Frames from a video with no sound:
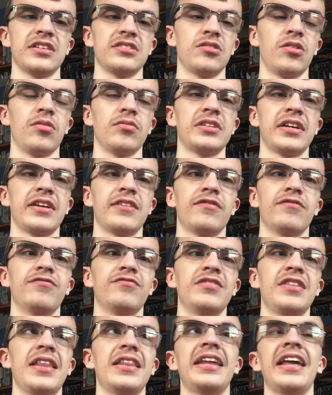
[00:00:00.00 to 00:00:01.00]
So it was like
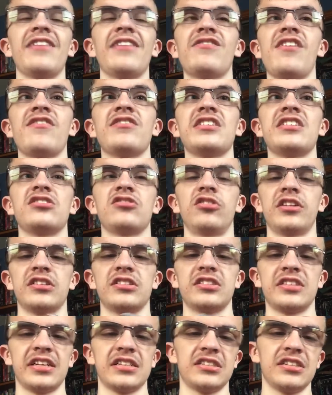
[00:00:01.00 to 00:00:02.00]
late 50s, early
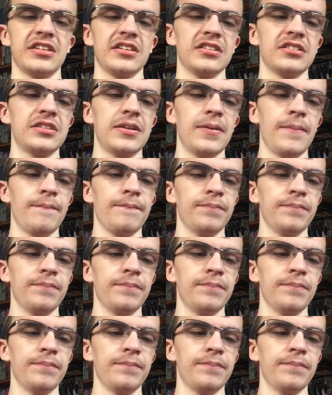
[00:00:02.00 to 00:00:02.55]
60s.